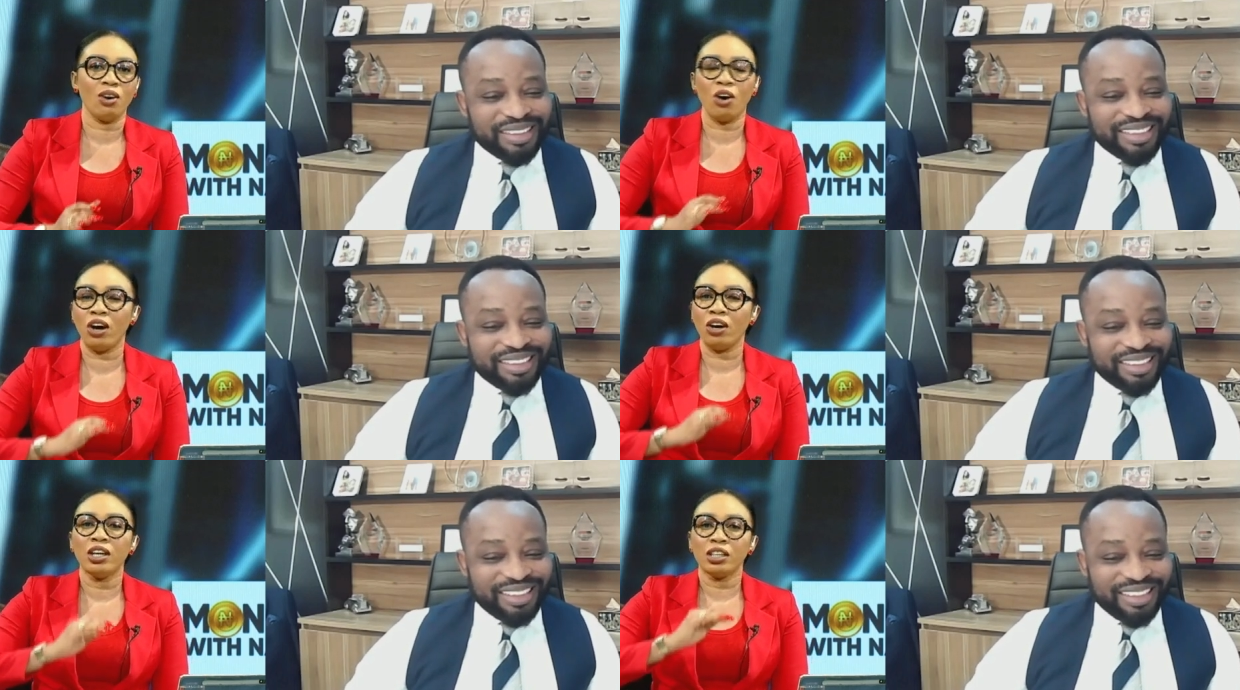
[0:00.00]

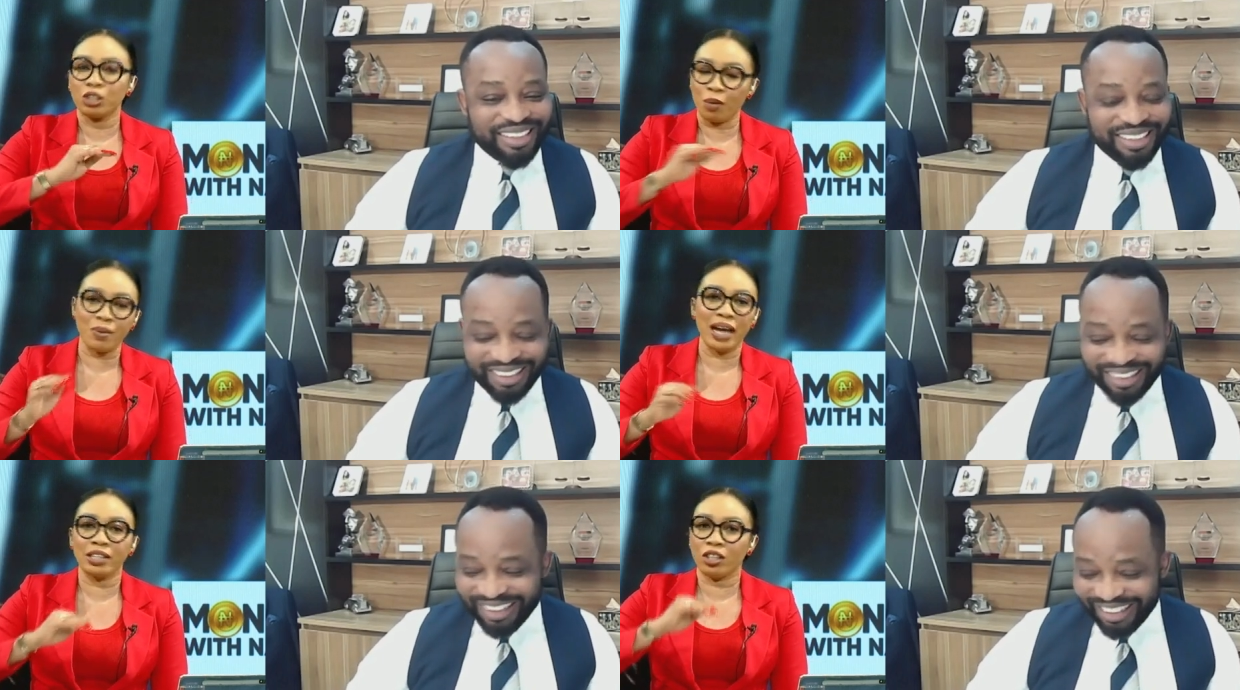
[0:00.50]
Speaker 1: or
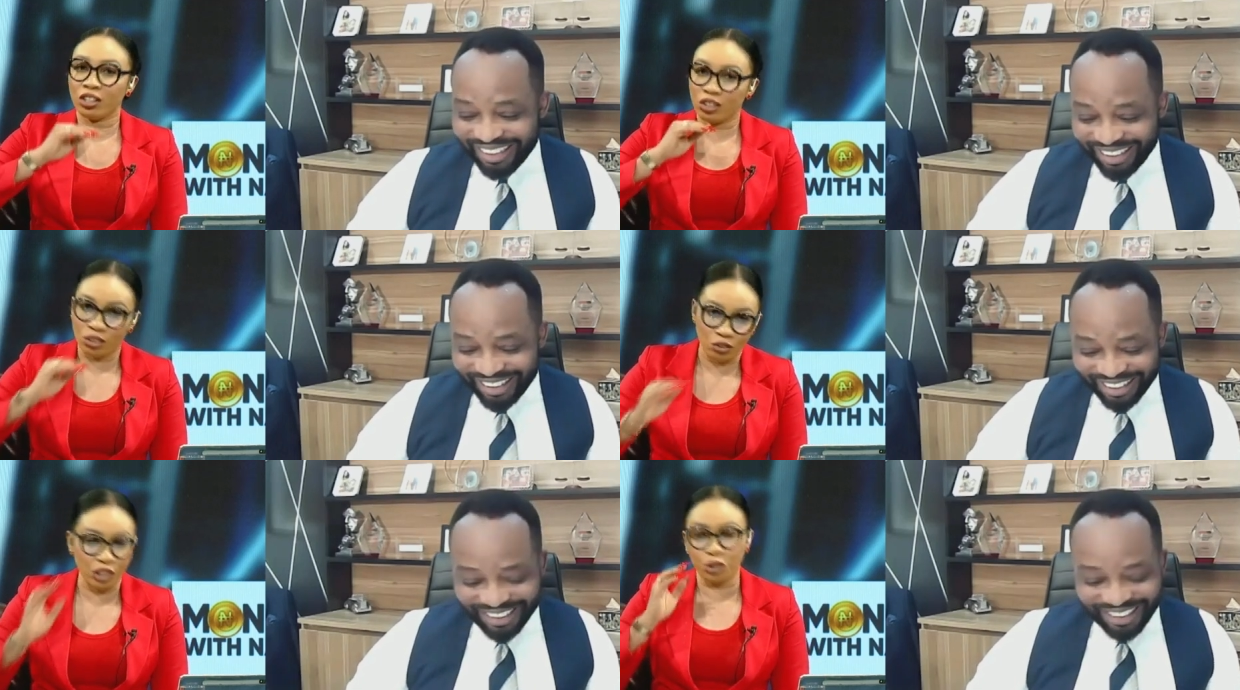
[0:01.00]
surprise
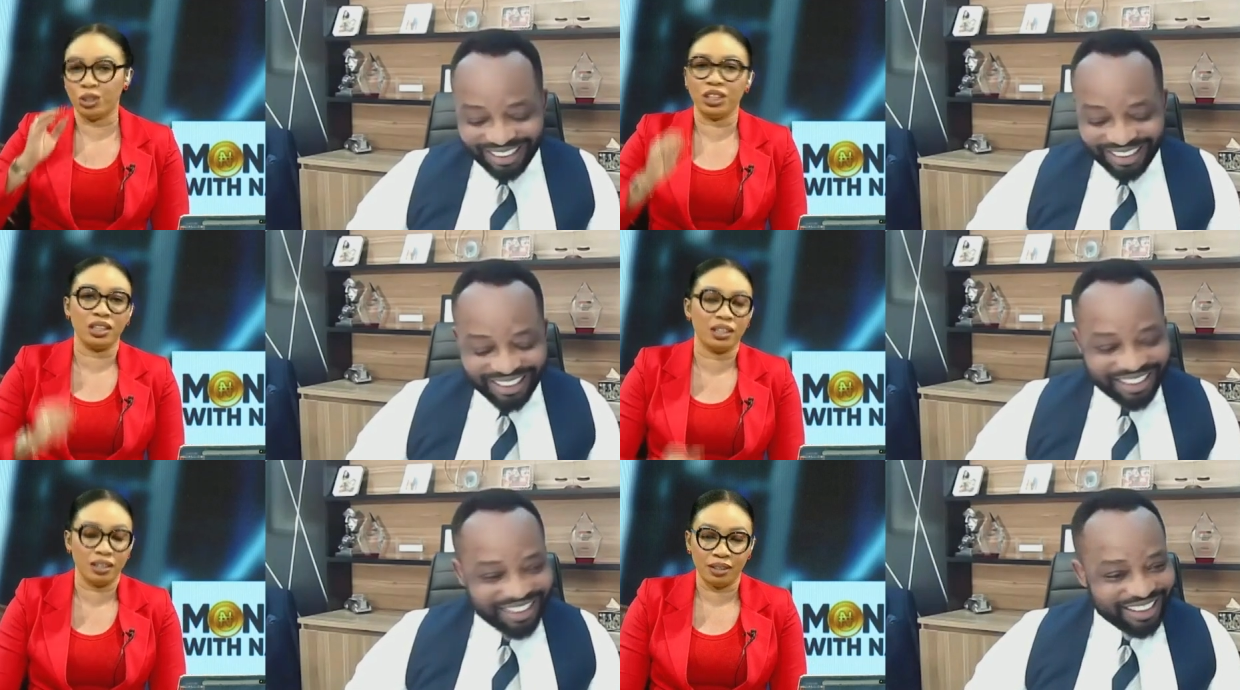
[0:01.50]
us,
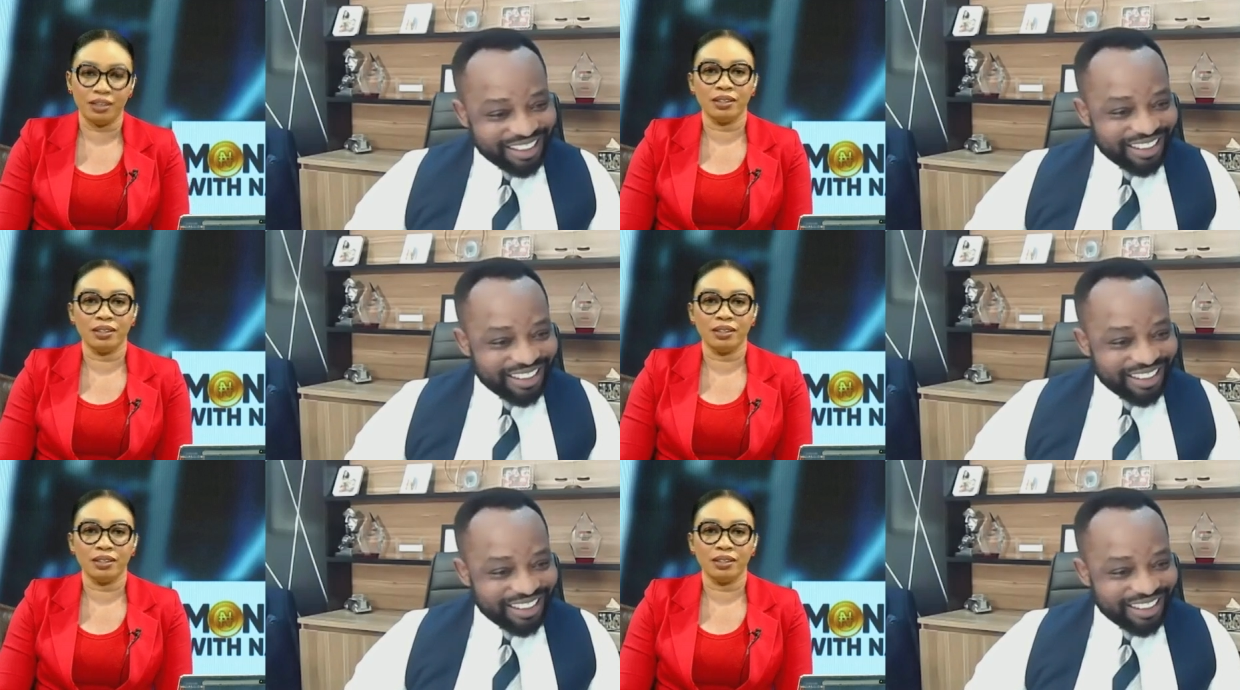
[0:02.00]
reduce it?